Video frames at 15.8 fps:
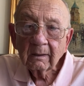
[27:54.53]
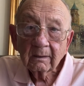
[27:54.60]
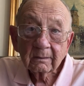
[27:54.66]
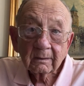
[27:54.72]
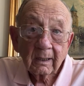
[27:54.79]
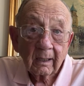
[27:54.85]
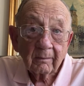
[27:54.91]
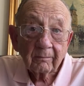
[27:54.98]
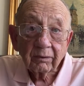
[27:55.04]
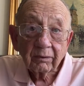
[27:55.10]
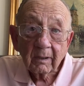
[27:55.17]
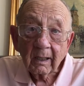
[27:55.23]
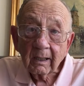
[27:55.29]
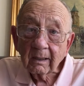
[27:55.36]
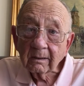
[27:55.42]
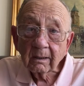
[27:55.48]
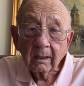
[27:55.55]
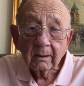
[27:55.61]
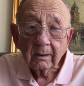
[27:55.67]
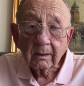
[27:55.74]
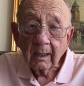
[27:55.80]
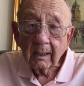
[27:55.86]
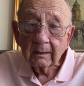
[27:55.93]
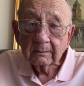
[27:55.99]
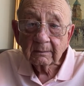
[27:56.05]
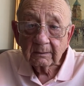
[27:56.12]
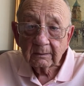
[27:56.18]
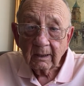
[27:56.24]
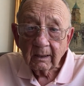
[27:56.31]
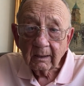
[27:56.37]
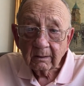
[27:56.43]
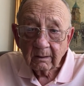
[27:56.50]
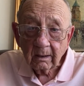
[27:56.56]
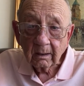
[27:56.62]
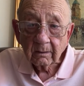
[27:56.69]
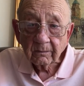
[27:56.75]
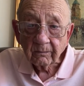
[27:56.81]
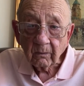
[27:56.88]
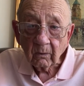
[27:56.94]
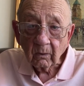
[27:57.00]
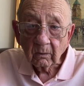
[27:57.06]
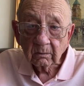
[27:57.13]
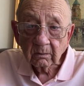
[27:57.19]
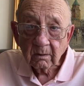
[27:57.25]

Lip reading: Time flies like that. Yeah, it does, folks.